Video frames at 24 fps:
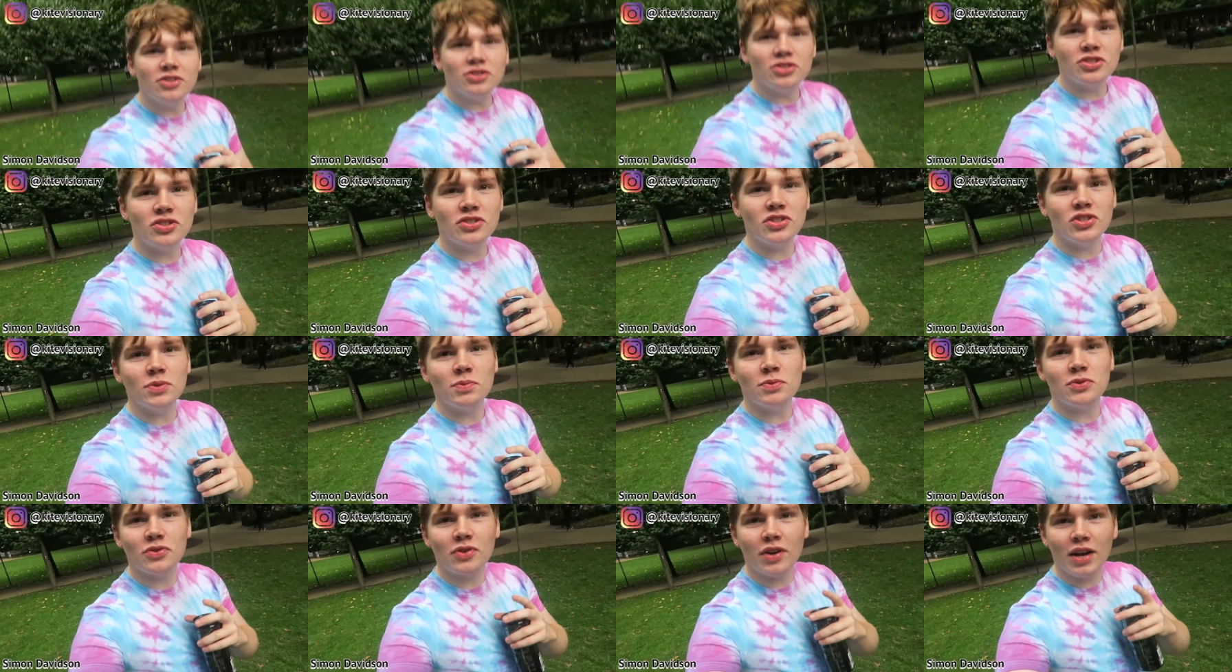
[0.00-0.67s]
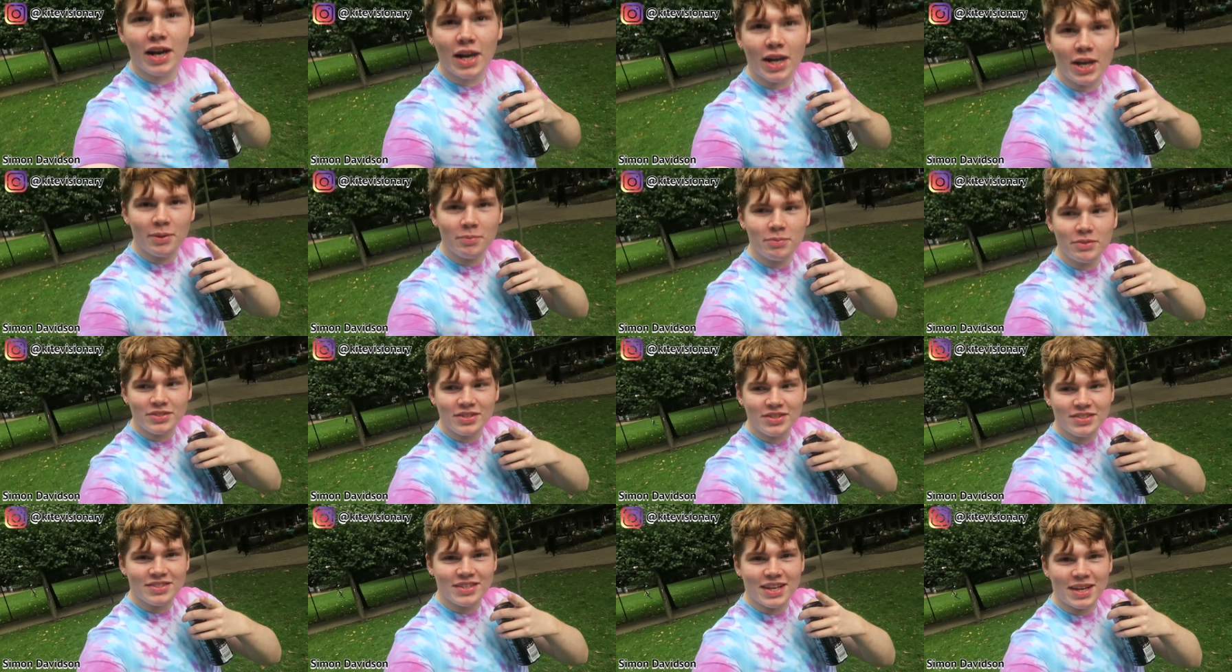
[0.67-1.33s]
You should subscribe
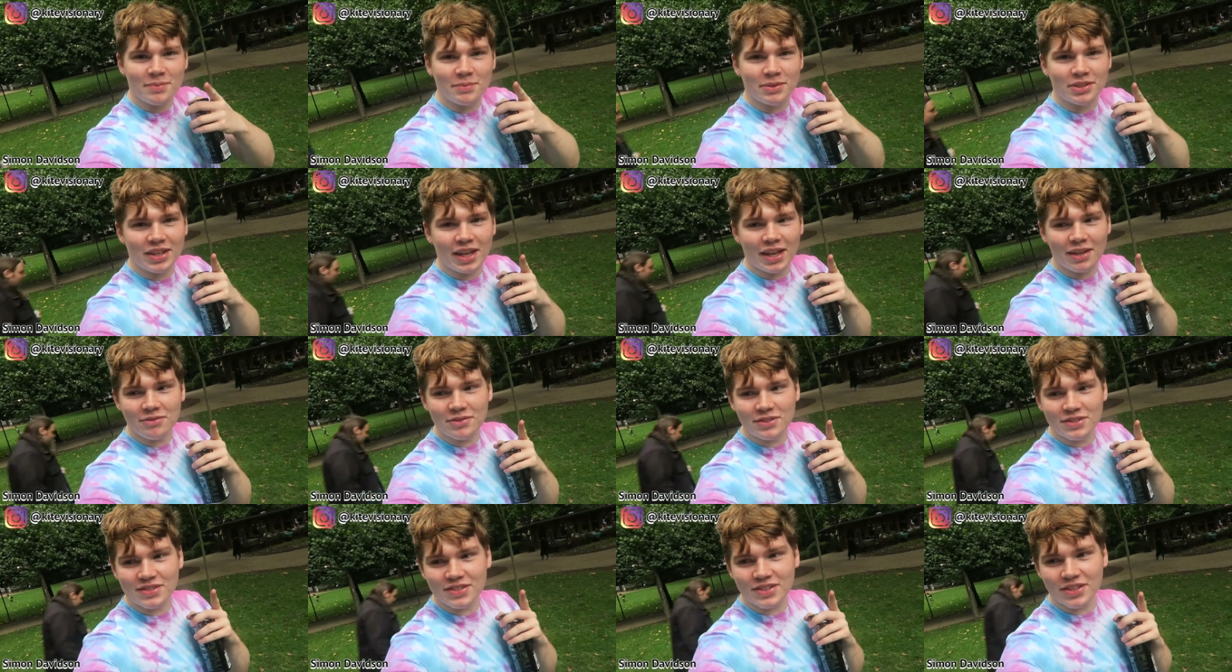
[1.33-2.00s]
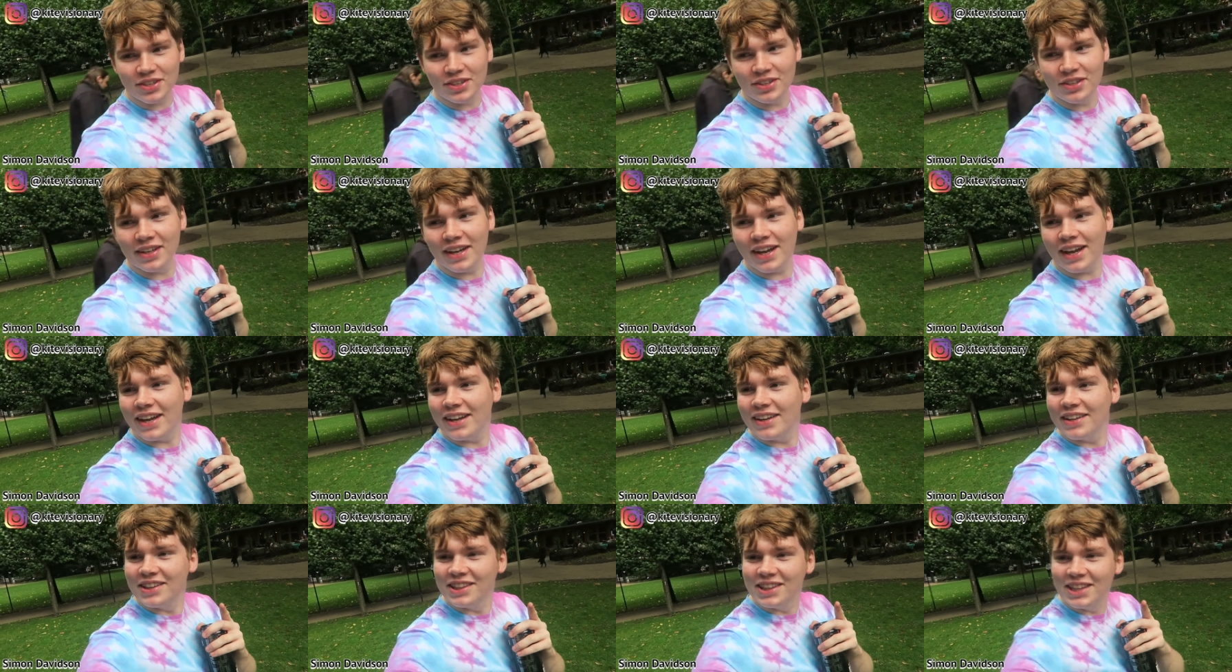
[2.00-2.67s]
to Simon Davidson.
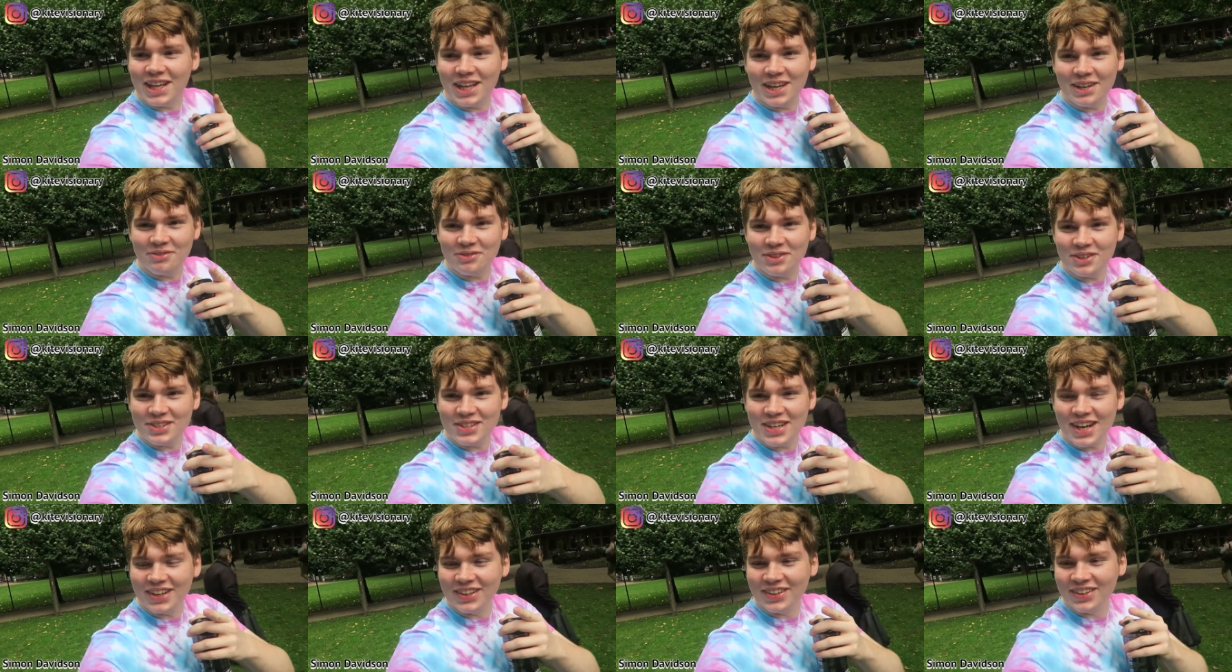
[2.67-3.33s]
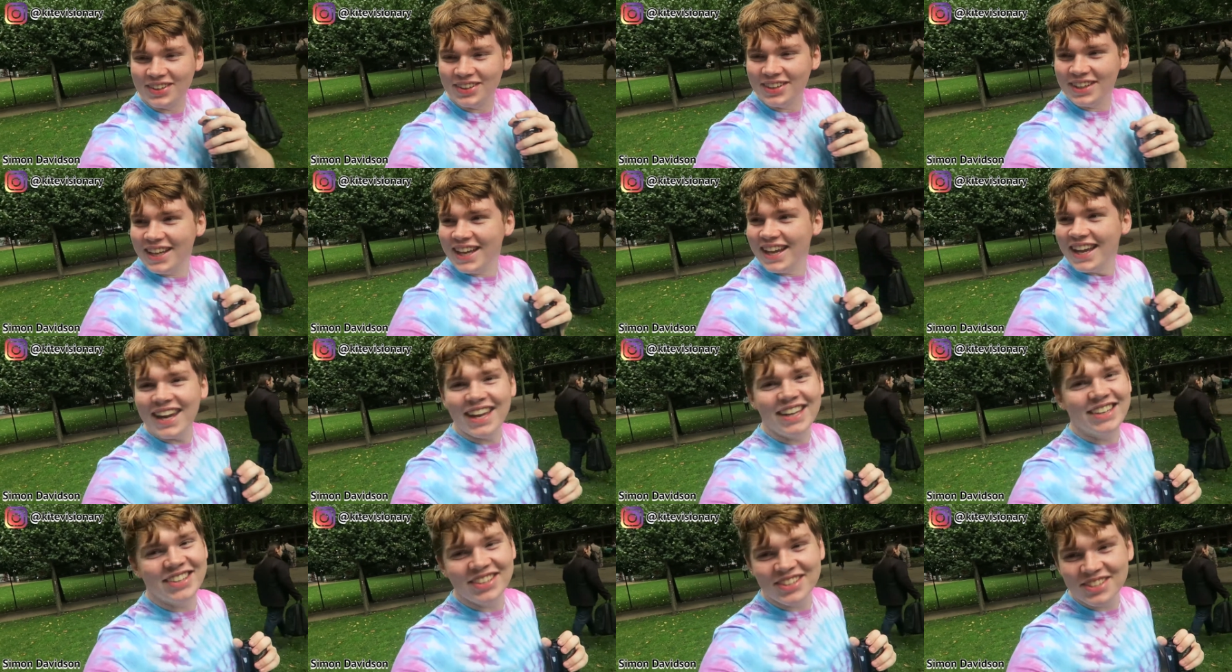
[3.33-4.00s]
Leave the channel
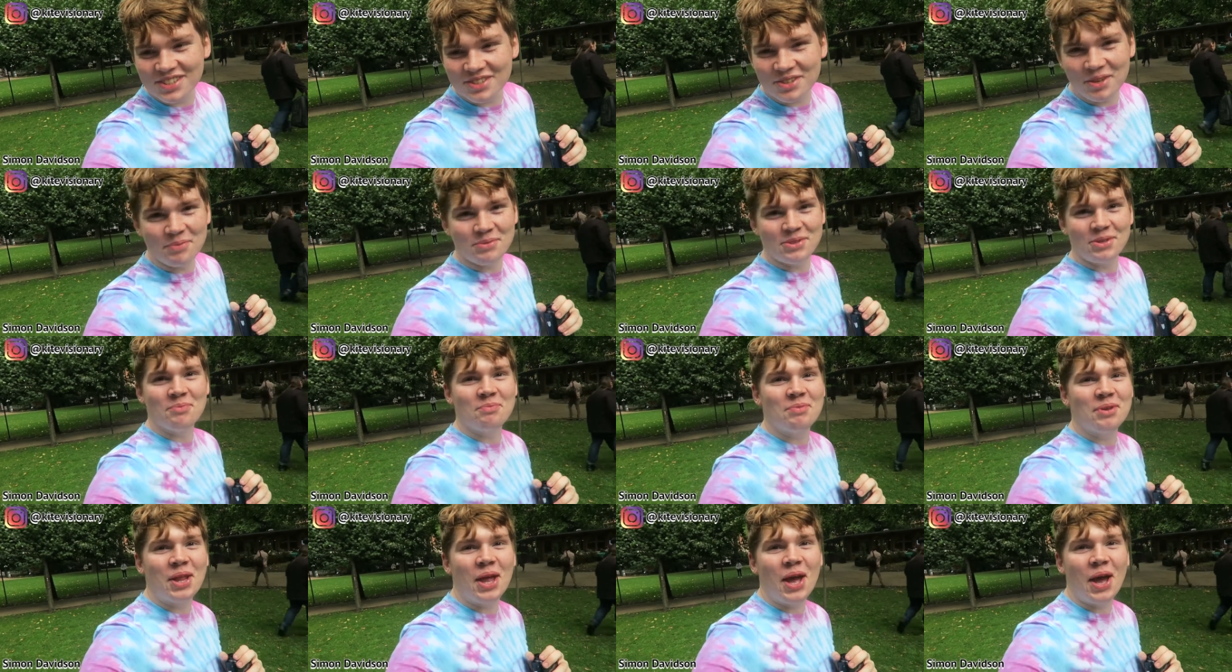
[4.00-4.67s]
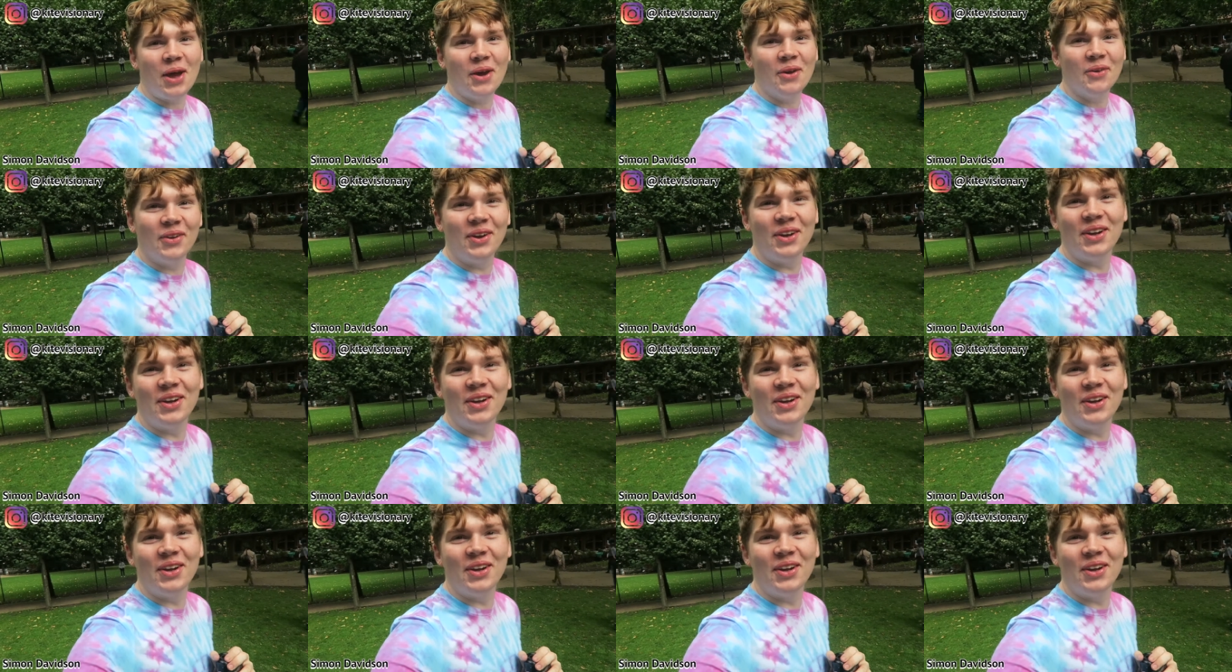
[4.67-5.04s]
in the description below.